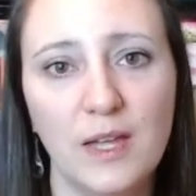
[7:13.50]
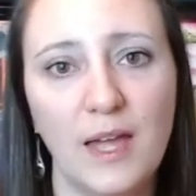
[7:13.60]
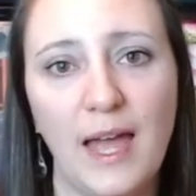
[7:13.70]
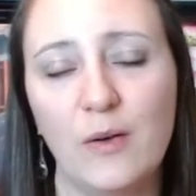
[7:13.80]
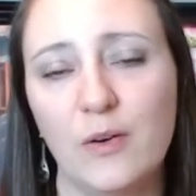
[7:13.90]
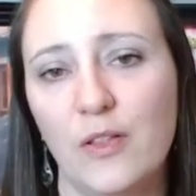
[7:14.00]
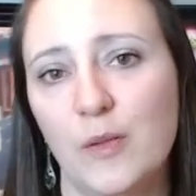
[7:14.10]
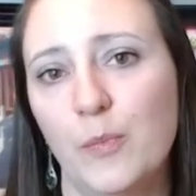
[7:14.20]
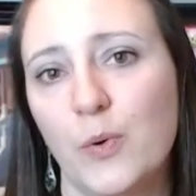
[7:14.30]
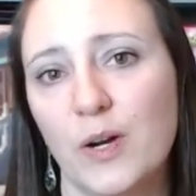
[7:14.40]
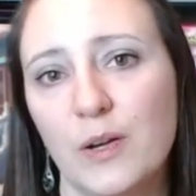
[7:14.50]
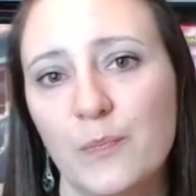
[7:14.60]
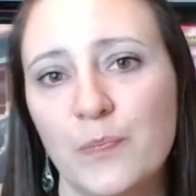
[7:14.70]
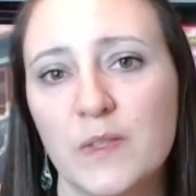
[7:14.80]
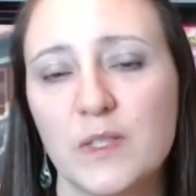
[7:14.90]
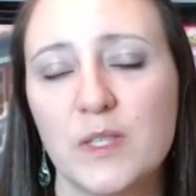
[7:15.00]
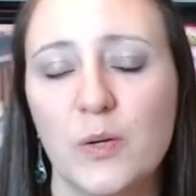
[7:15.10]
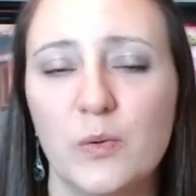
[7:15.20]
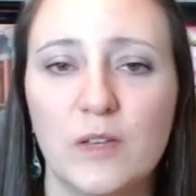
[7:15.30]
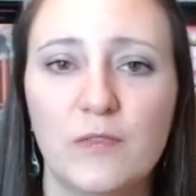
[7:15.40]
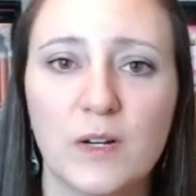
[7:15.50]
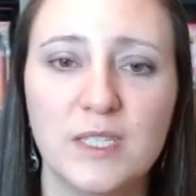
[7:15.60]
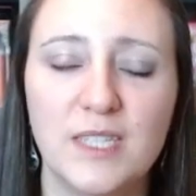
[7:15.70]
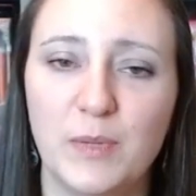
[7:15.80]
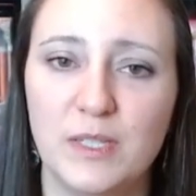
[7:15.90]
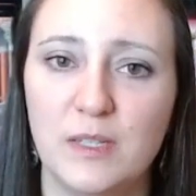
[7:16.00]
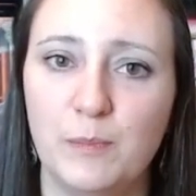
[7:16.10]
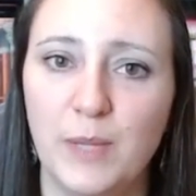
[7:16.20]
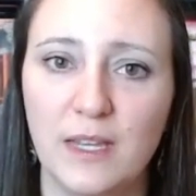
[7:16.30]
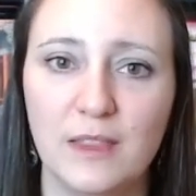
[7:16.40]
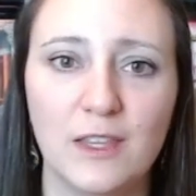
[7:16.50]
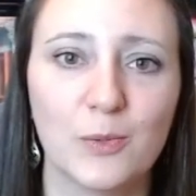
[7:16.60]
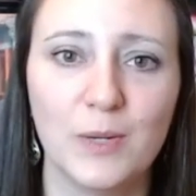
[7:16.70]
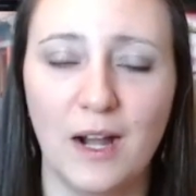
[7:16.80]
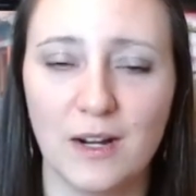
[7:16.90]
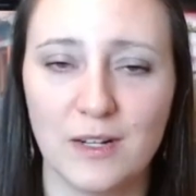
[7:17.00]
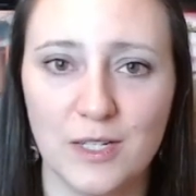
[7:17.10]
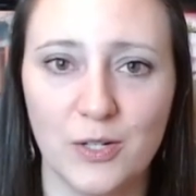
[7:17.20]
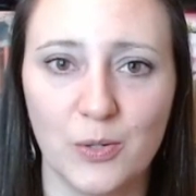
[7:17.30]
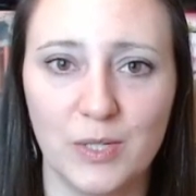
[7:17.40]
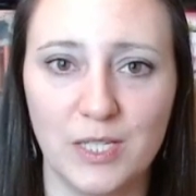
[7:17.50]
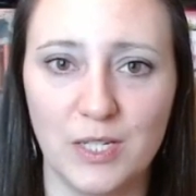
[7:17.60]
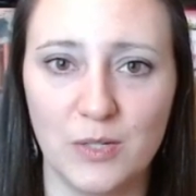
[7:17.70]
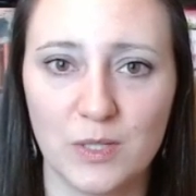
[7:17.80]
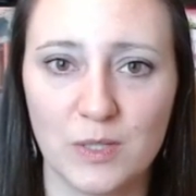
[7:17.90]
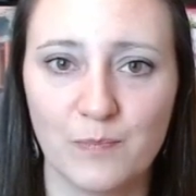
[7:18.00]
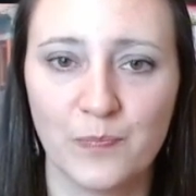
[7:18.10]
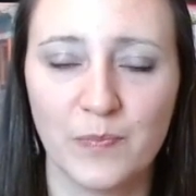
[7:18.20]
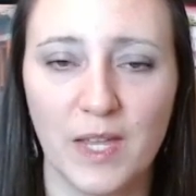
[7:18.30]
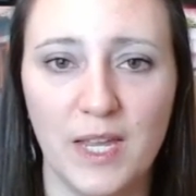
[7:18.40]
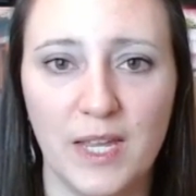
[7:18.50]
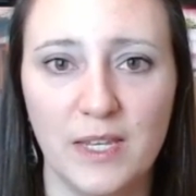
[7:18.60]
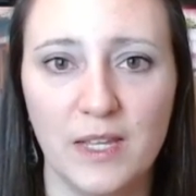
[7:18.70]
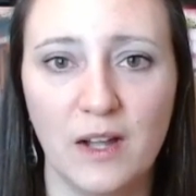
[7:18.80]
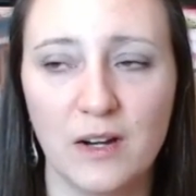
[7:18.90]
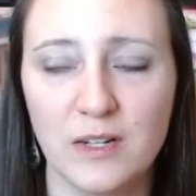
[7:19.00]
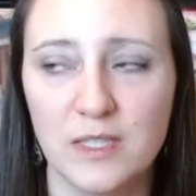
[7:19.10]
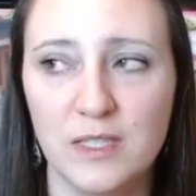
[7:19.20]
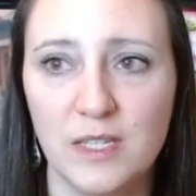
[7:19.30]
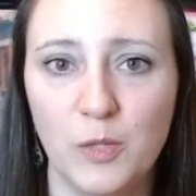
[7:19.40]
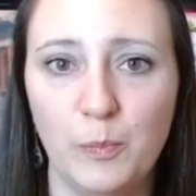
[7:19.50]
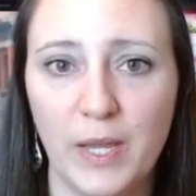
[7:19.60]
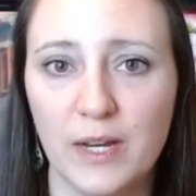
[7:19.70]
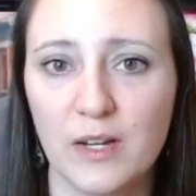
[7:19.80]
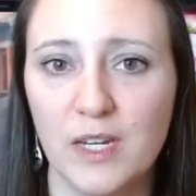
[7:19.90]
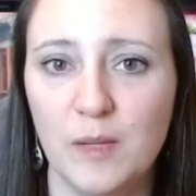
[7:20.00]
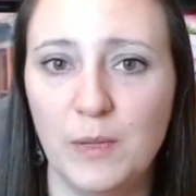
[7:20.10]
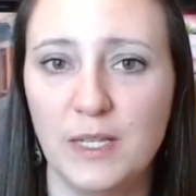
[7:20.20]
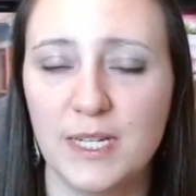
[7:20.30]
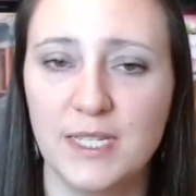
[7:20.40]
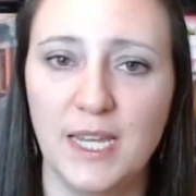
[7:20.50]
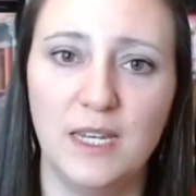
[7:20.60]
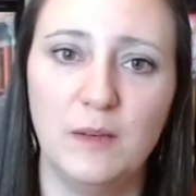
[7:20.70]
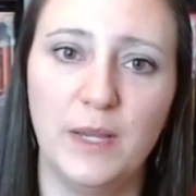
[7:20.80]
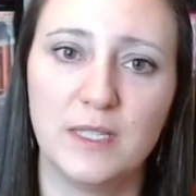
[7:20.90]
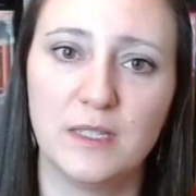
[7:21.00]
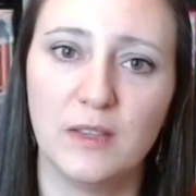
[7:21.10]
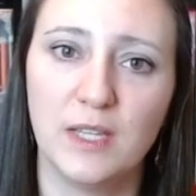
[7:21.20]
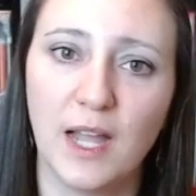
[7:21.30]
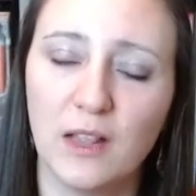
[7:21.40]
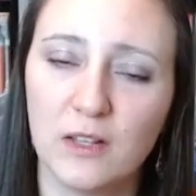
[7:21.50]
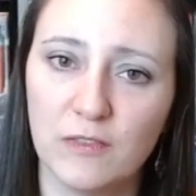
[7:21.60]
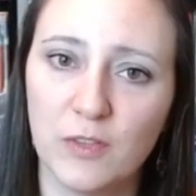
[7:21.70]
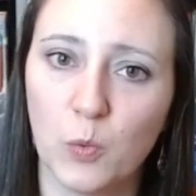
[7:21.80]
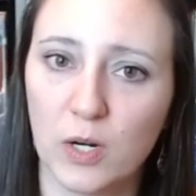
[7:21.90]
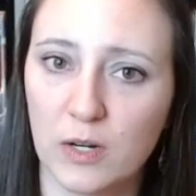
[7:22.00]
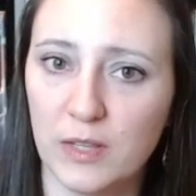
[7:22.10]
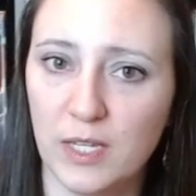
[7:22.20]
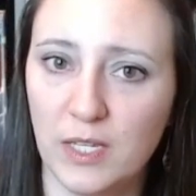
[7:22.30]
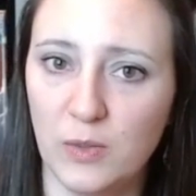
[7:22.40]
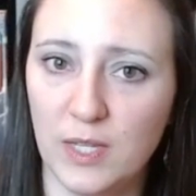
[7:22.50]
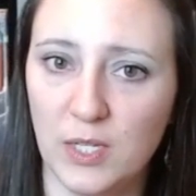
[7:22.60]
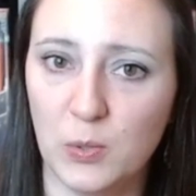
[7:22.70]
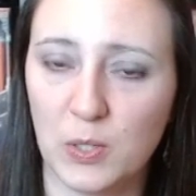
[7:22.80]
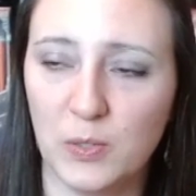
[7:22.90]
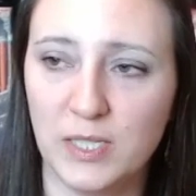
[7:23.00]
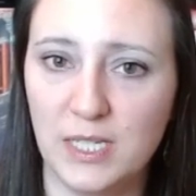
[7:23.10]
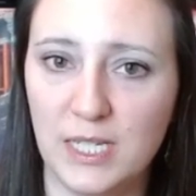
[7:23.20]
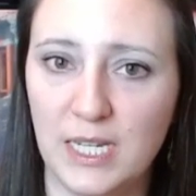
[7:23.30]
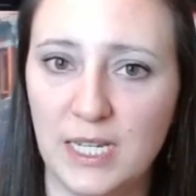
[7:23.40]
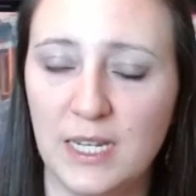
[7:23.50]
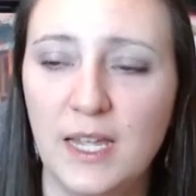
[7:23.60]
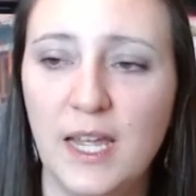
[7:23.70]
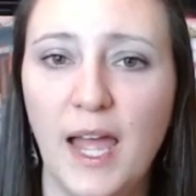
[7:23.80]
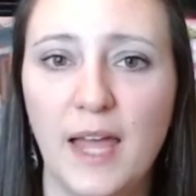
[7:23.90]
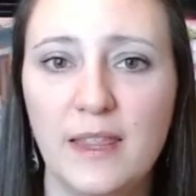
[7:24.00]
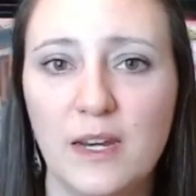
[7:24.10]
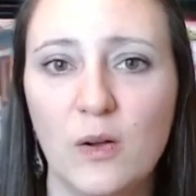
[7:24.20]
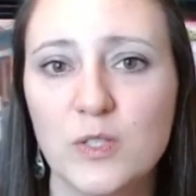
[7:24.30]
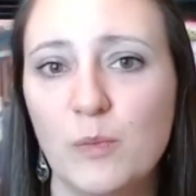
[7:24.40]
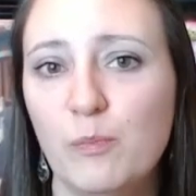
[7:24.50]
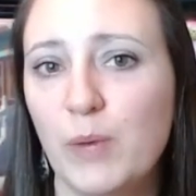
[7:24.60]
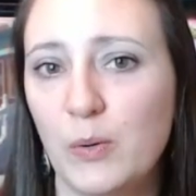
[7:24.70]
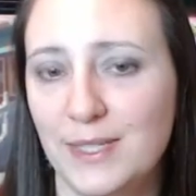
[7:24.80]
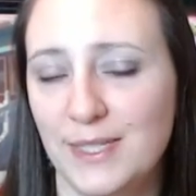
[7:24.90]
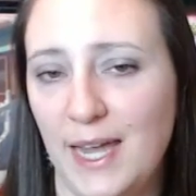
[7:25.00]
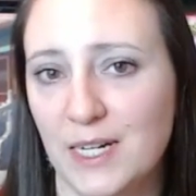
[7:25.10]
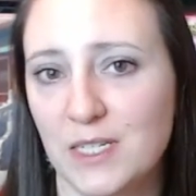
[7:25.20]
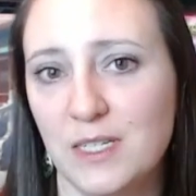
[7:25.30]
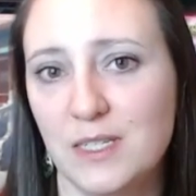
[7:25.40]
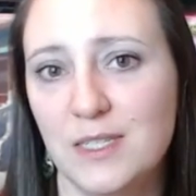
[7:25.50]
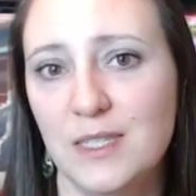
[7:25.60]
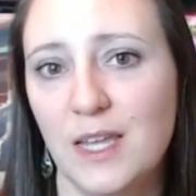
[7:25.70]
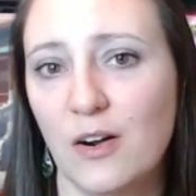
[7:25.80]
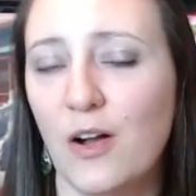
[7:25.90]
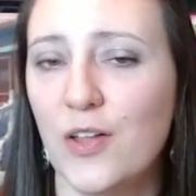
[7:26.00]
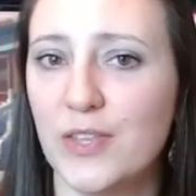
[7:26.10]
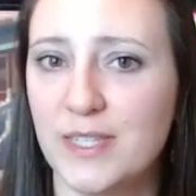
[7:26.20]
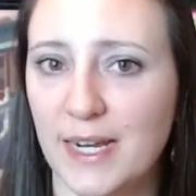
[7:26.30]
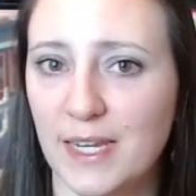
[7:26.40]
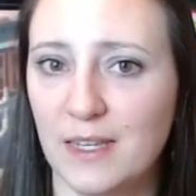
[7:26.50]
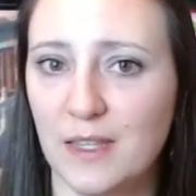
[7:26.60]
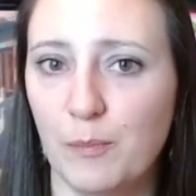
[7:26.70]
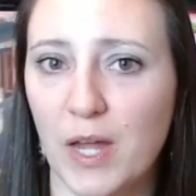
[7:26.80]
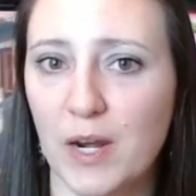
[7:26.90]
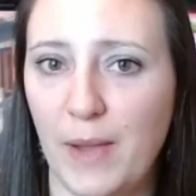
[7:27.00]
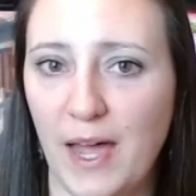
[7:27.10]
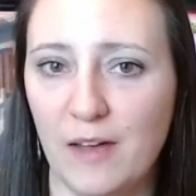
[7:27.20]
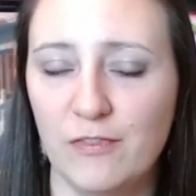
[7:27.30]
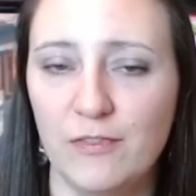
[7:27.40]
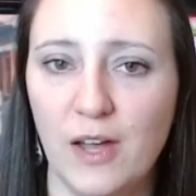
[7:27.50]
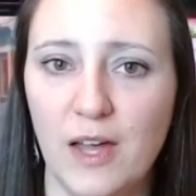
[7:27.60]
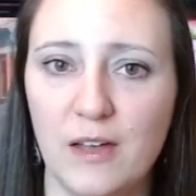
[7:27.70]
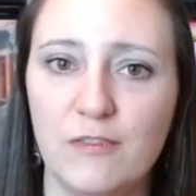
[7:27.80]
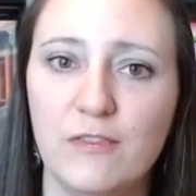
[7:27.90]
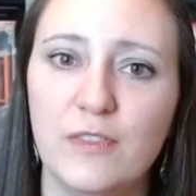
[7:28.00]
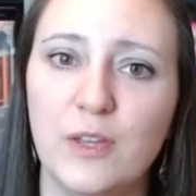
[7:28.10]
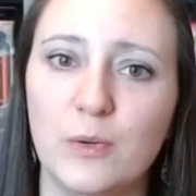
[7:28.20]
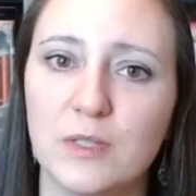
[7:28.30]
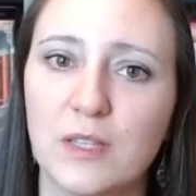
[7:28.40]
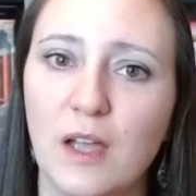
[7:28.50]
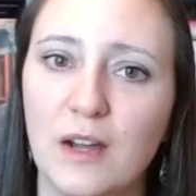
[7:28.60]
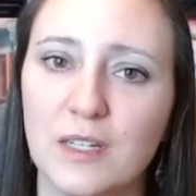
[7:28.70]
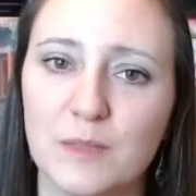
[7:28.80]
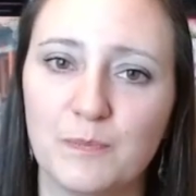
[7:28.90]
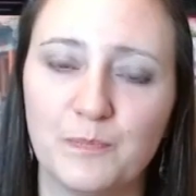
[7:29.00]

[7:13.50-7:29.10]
out on the board. So the first step is to pick the 3 cards that you're going to use. And the cards that you pick are going to be dictated based on the color of the worker that you think you are going to need, and then also bonus actions that are on the bottom half of those cards.